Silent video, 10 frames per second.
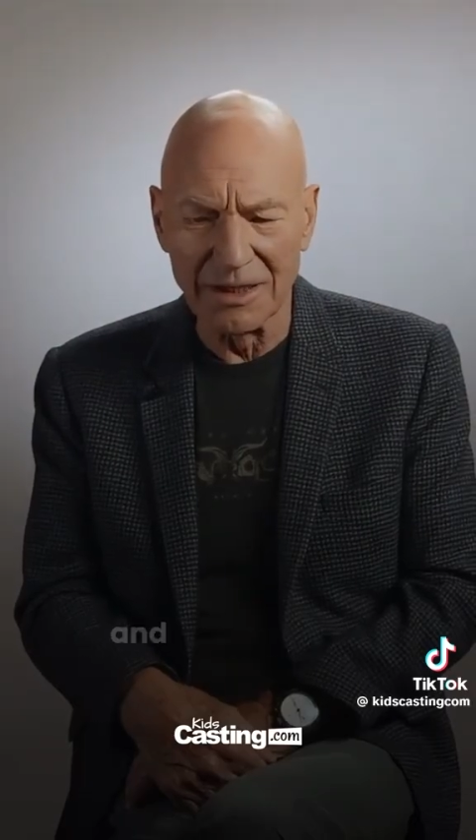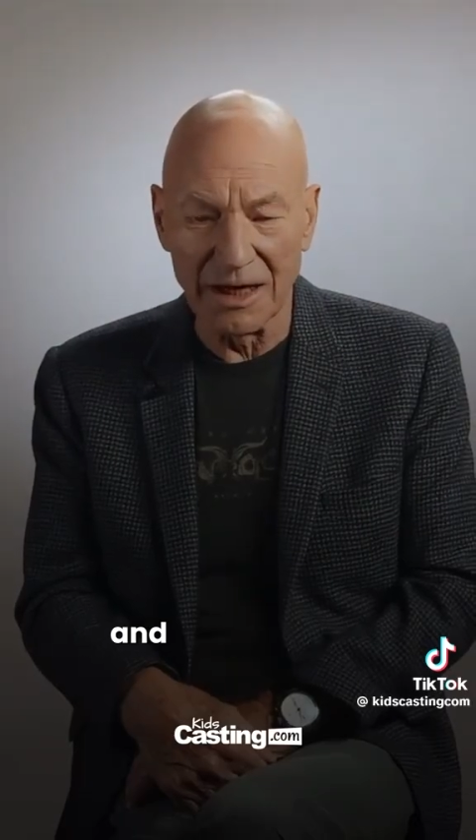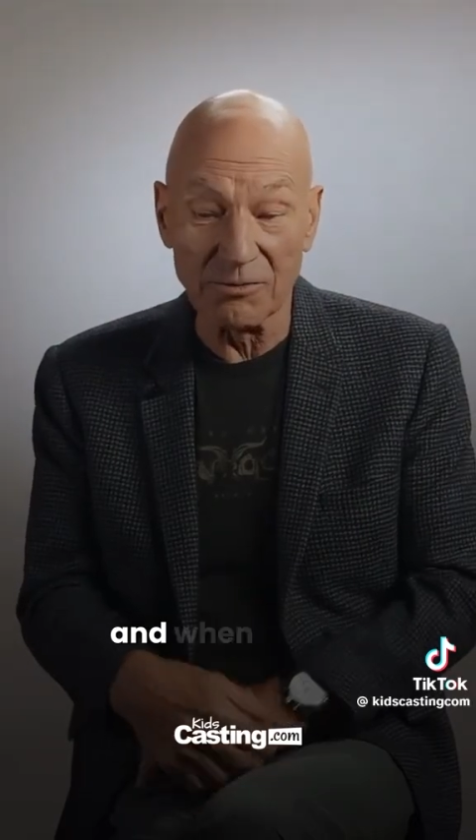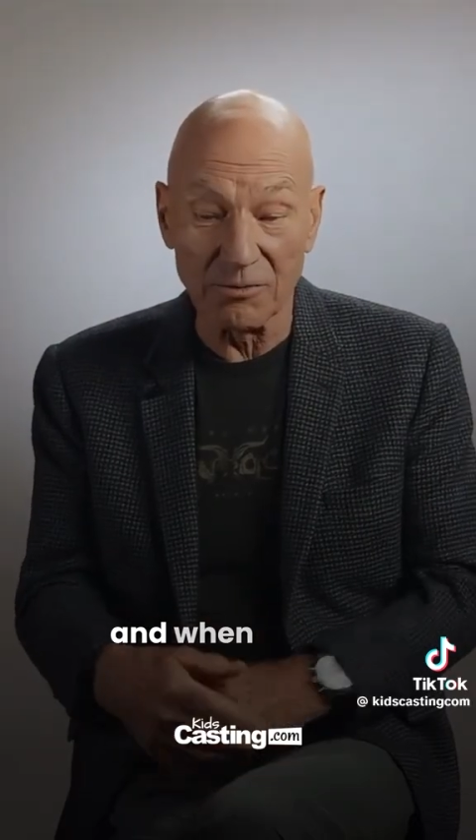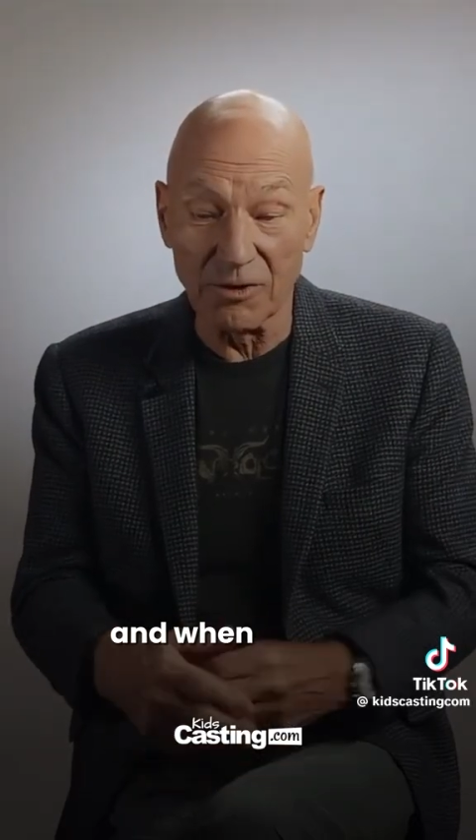
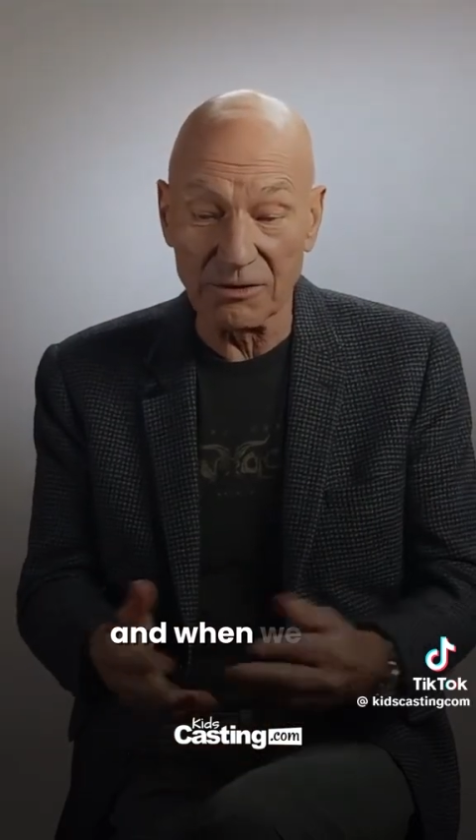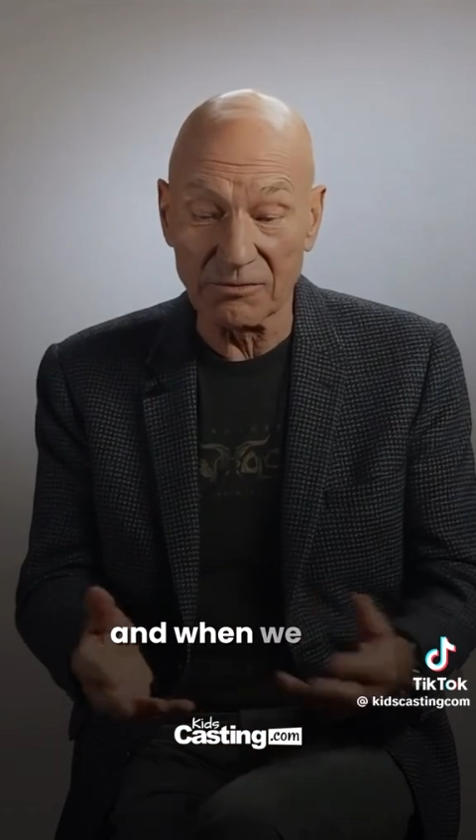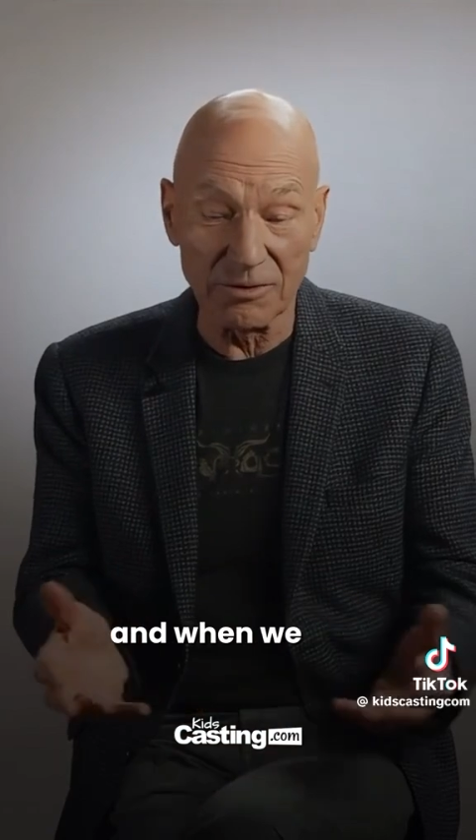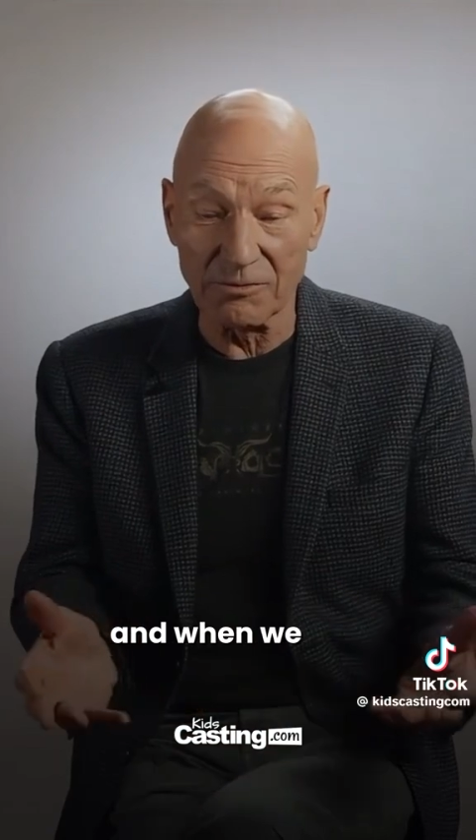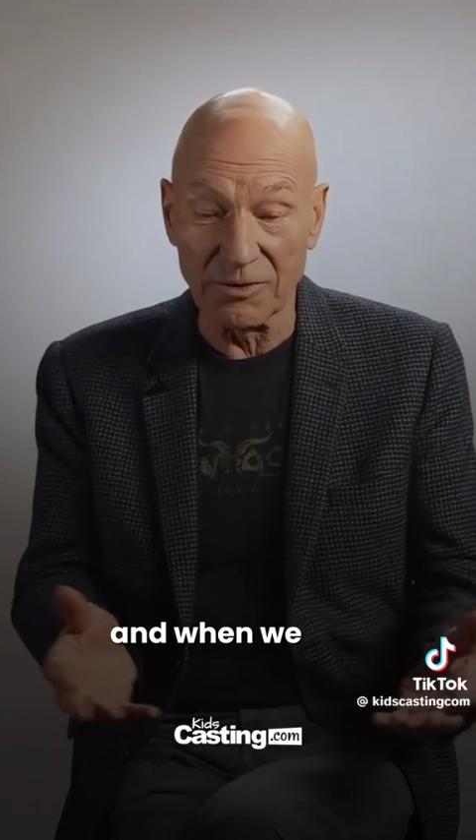and
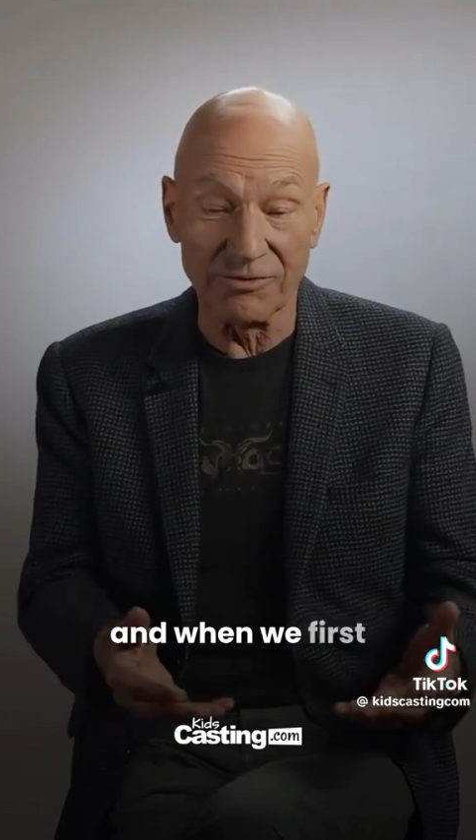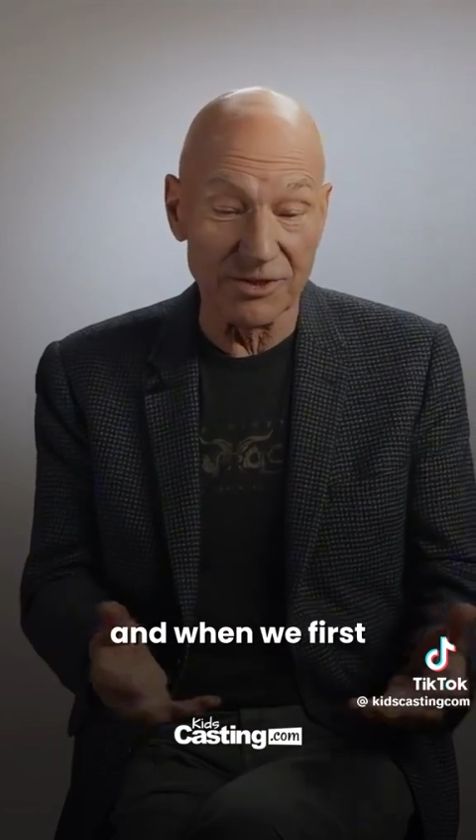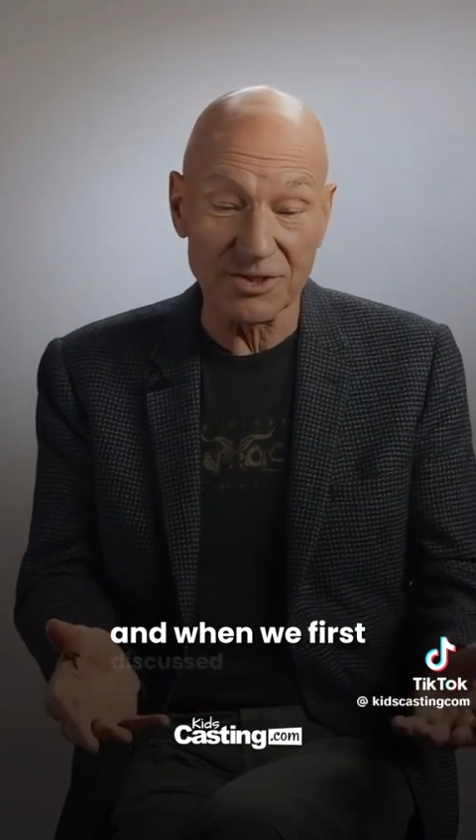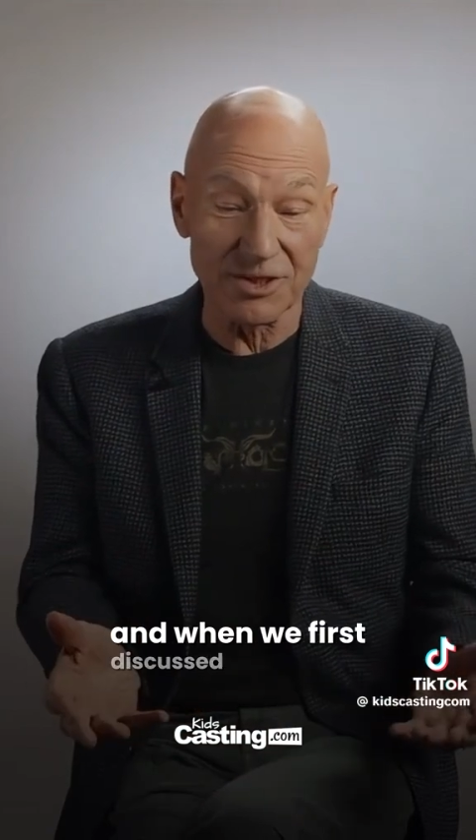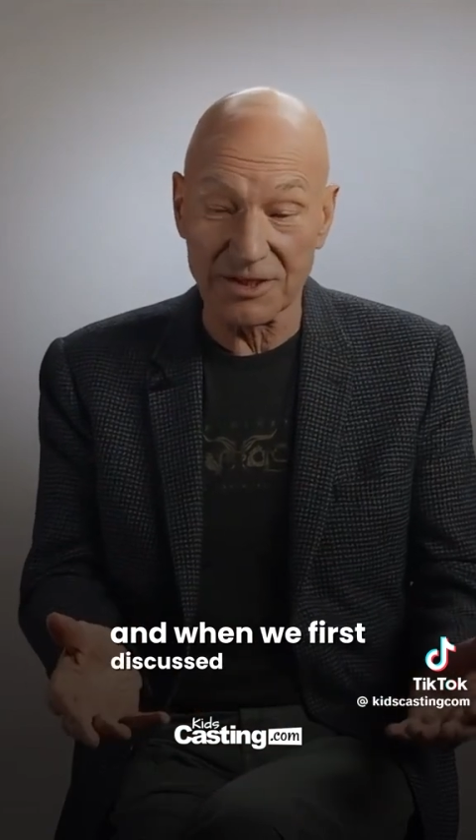when we
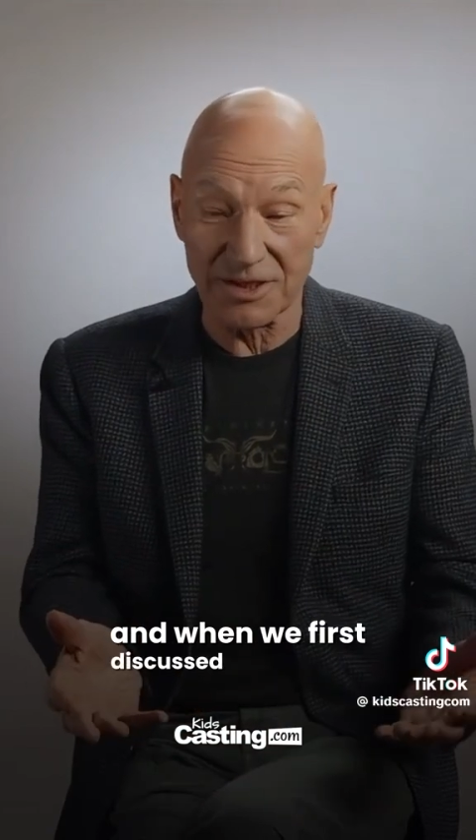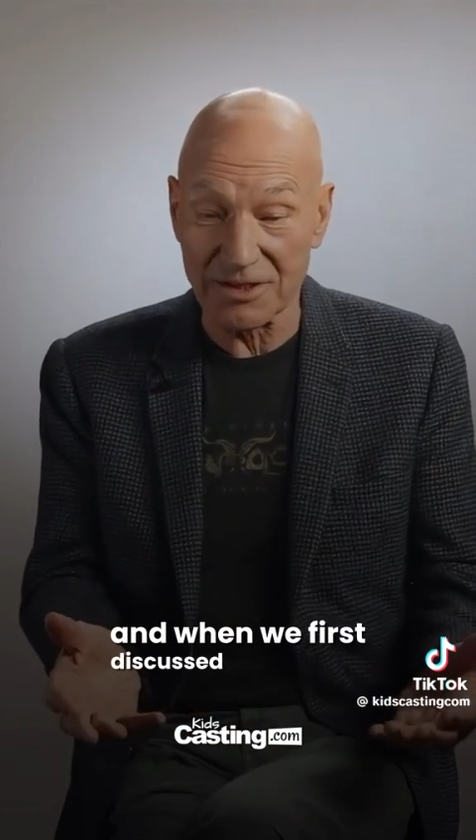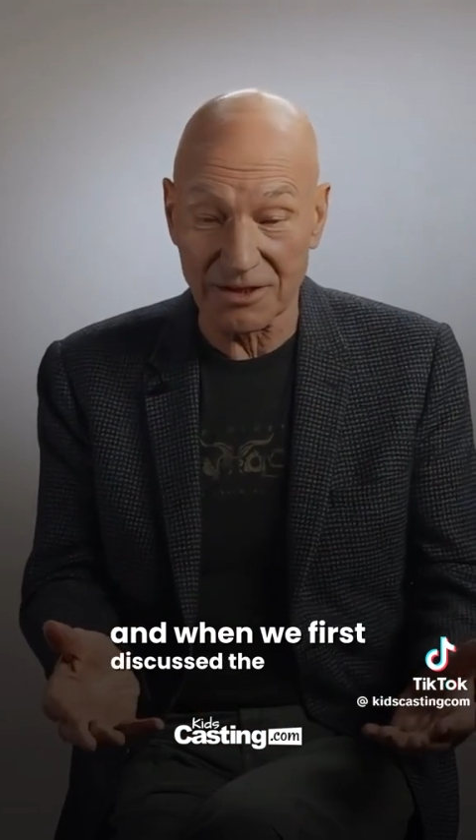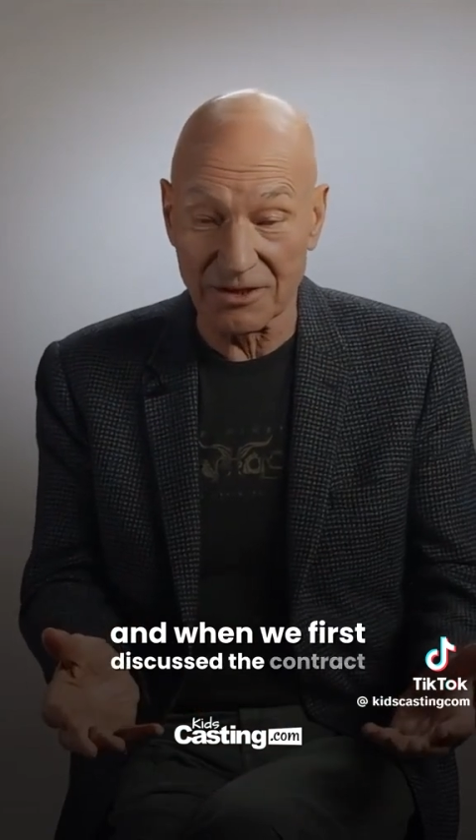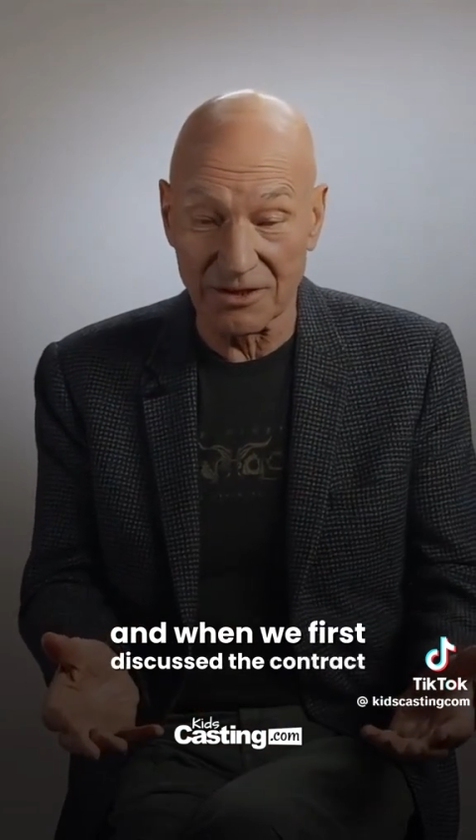first
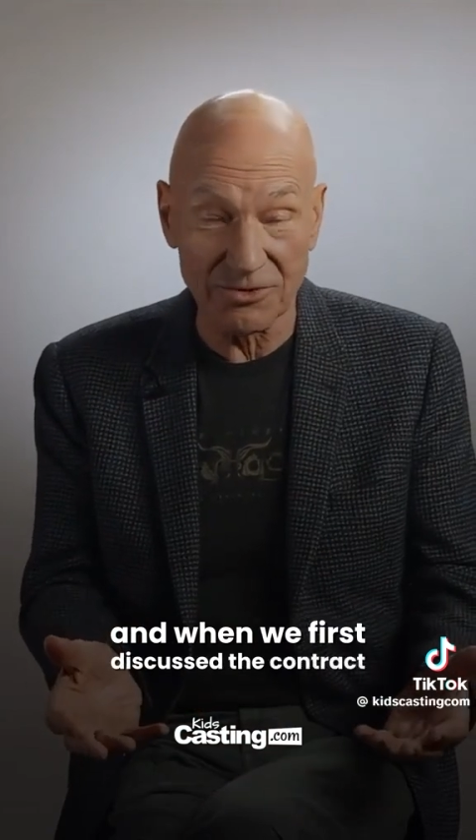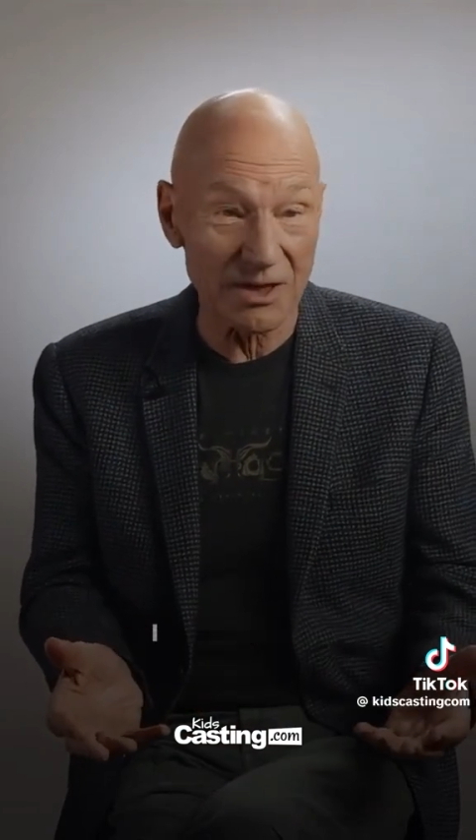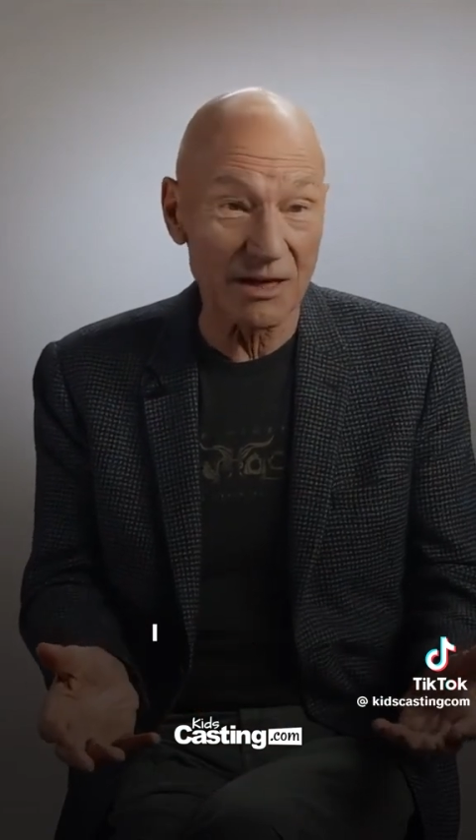discussed the contract,